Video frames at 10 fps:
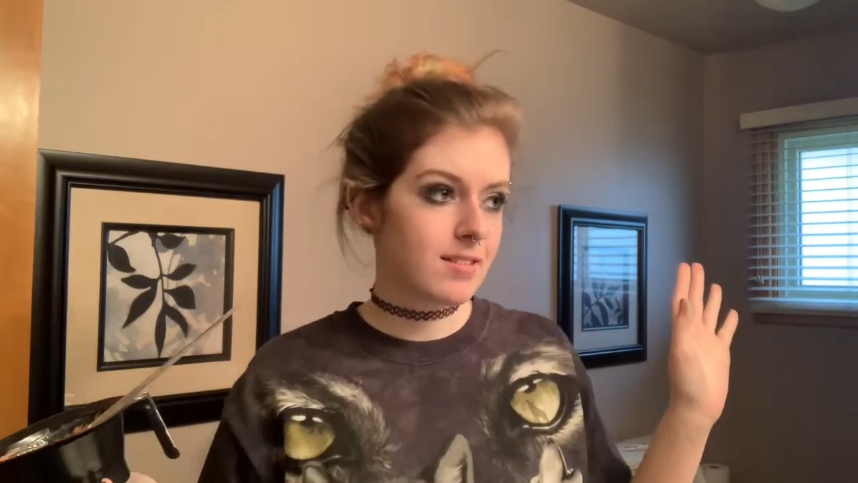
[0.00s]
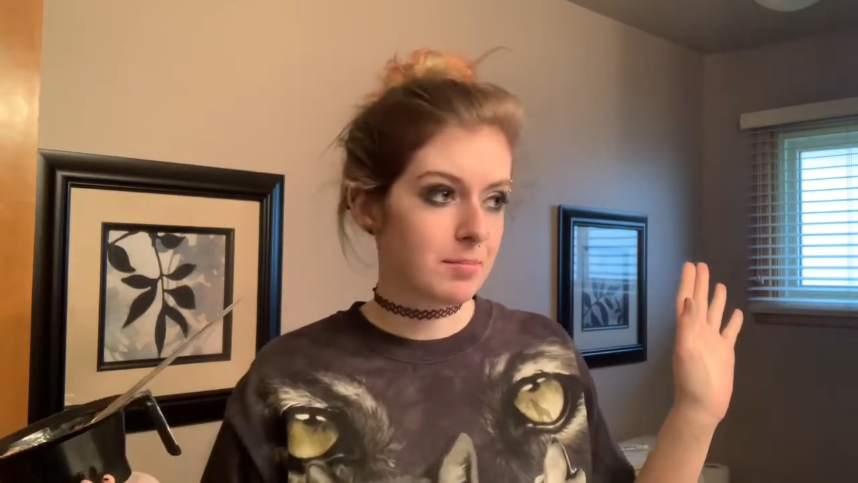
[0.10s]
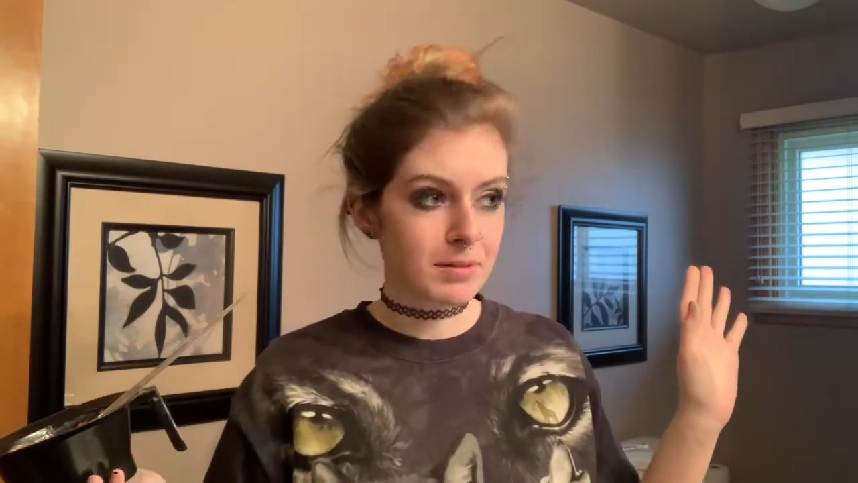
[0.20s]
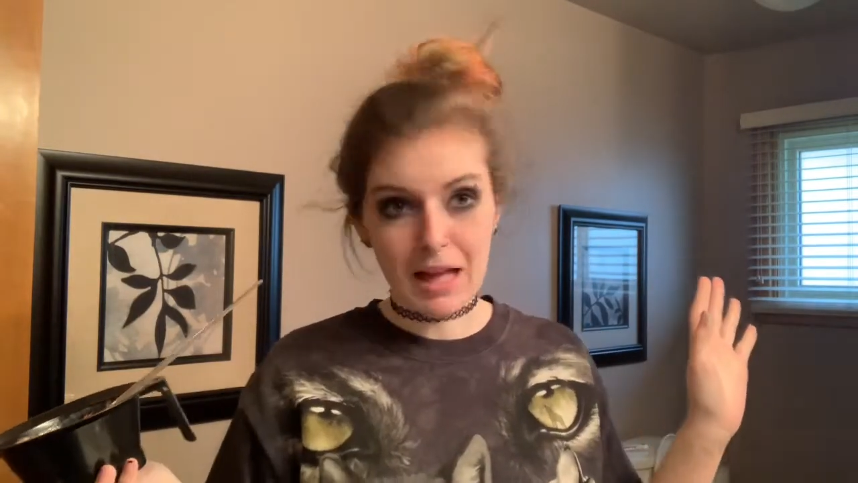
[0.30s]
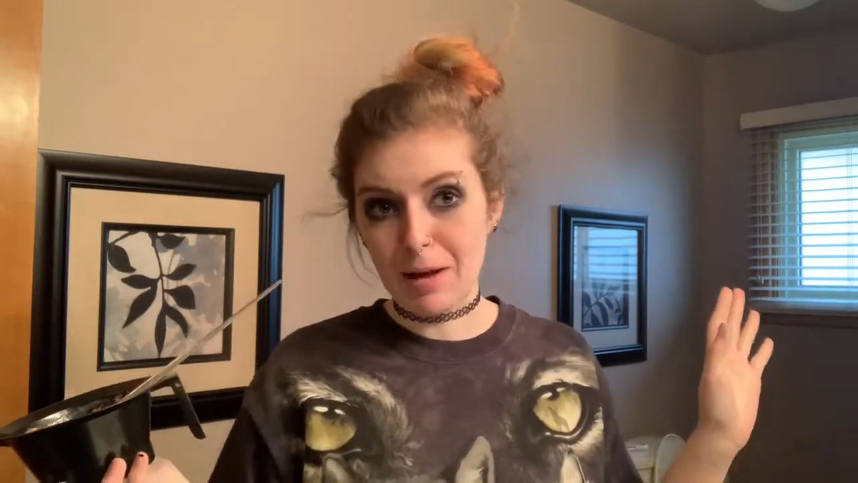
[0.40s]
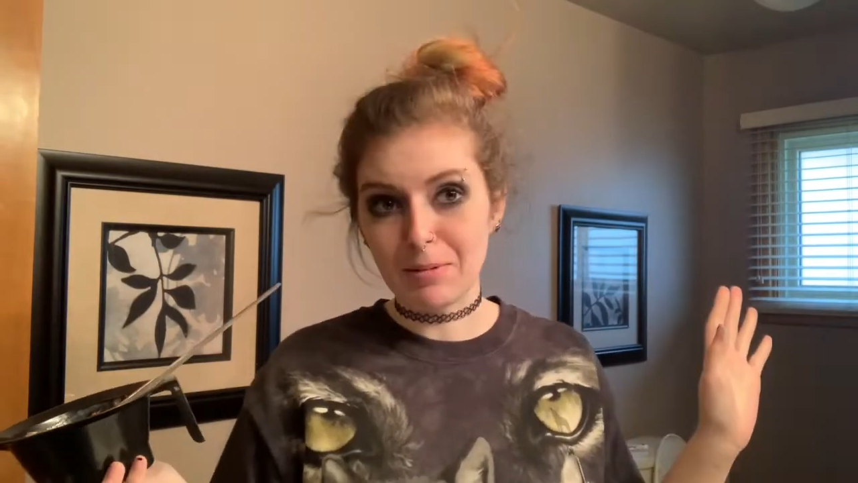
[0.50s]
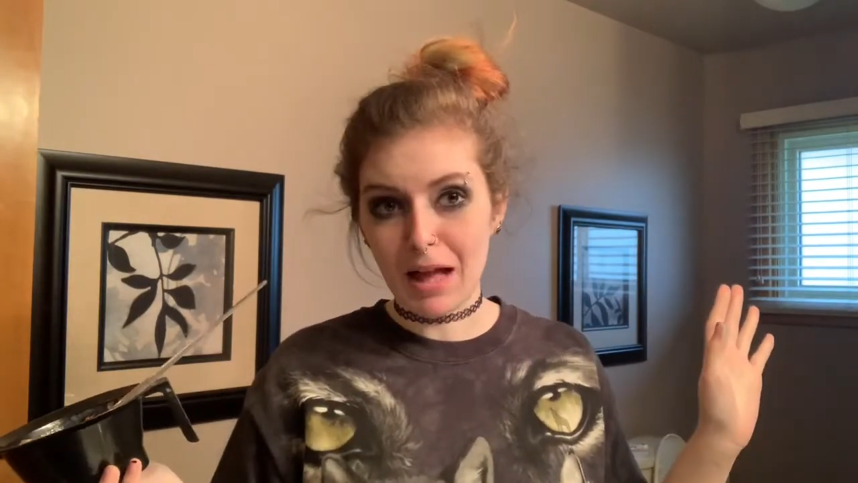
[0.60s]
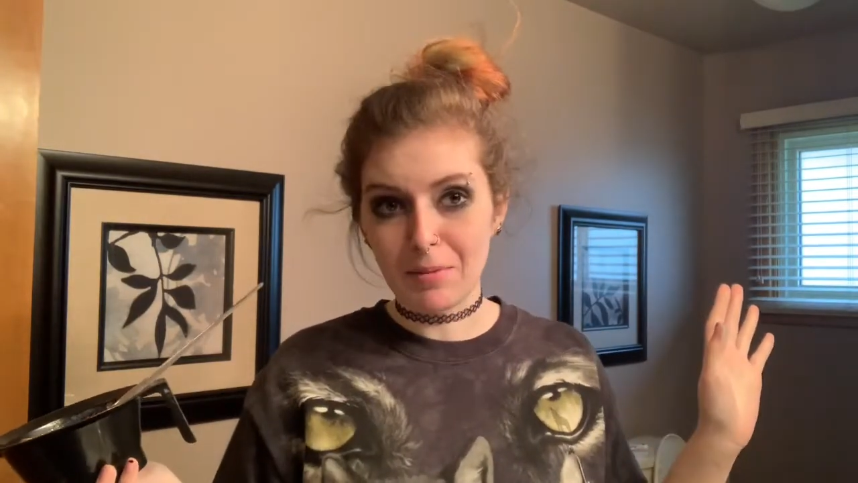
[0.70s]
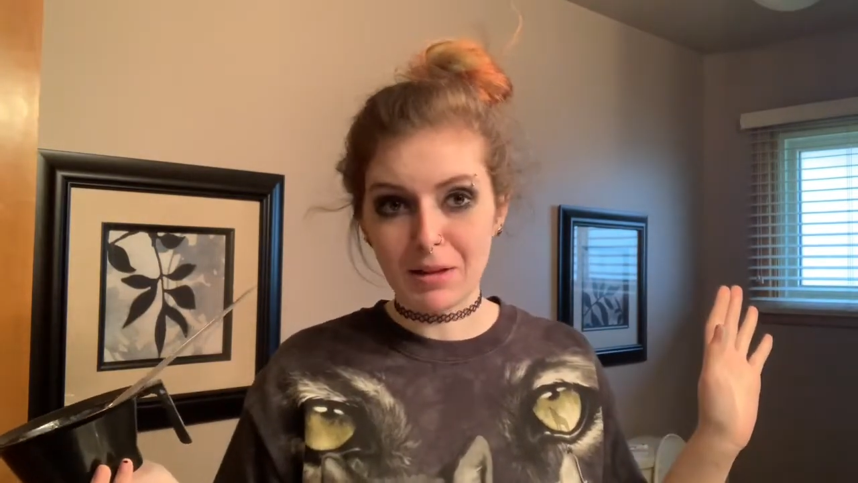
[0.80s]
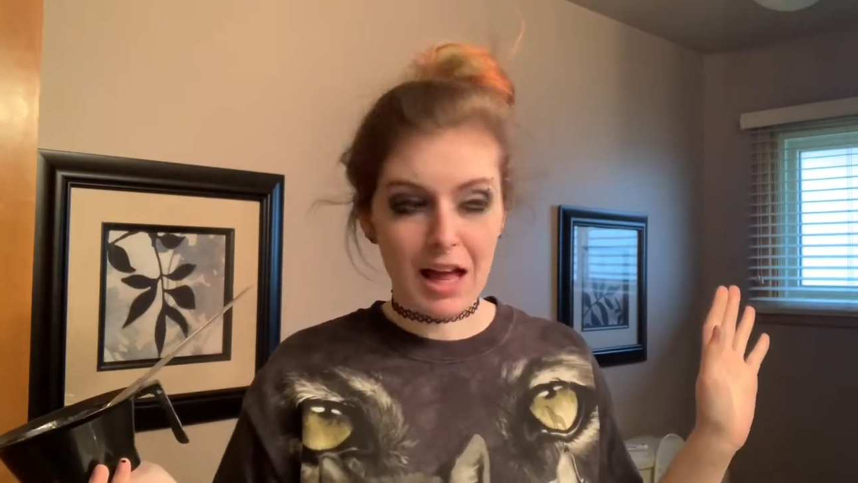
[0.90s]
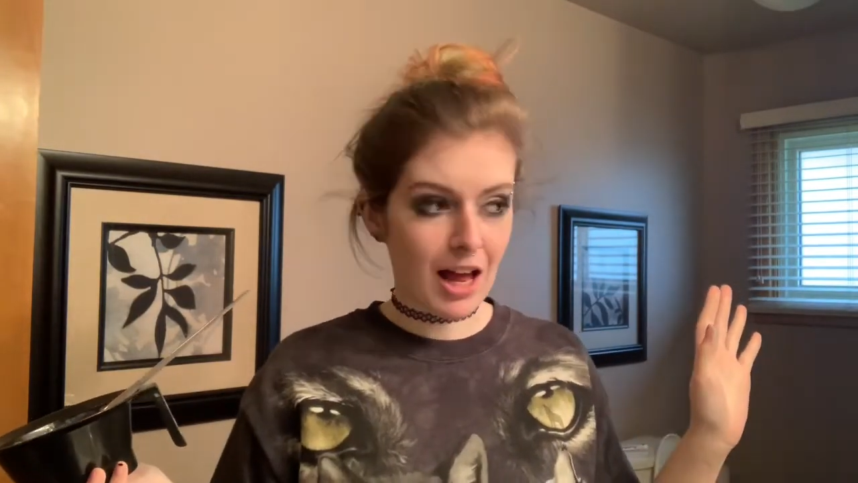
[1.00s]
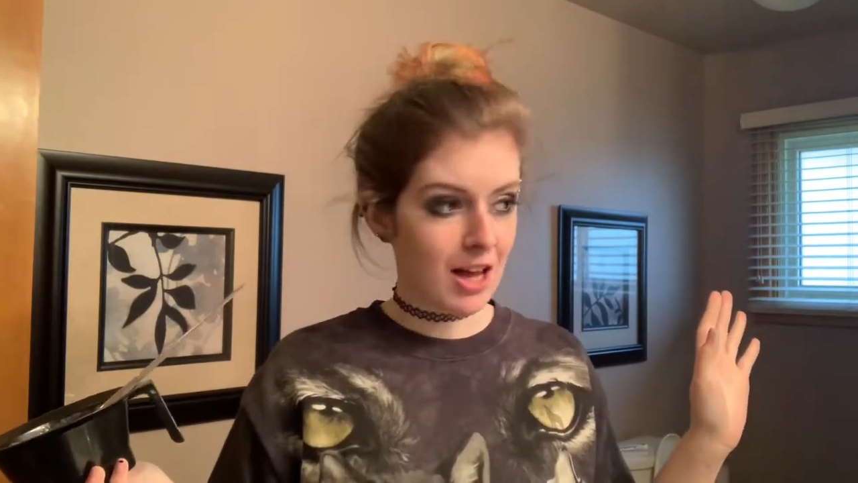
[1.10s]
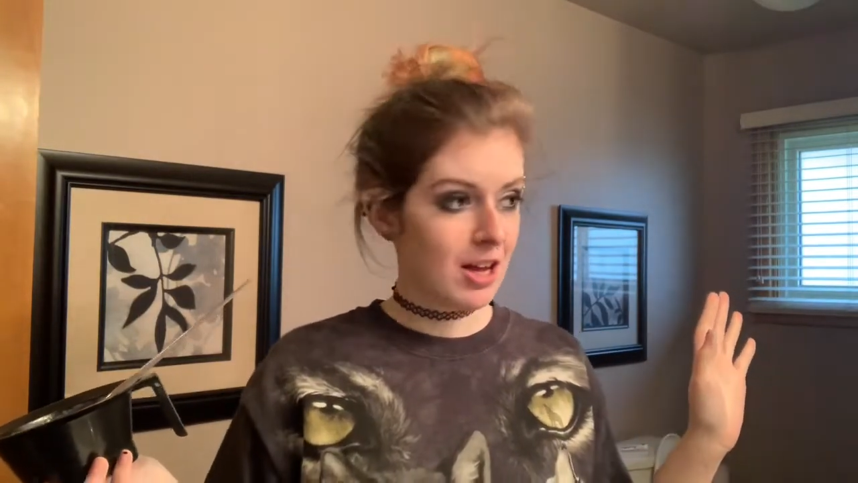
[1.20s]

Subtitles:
and blah, blah, blah.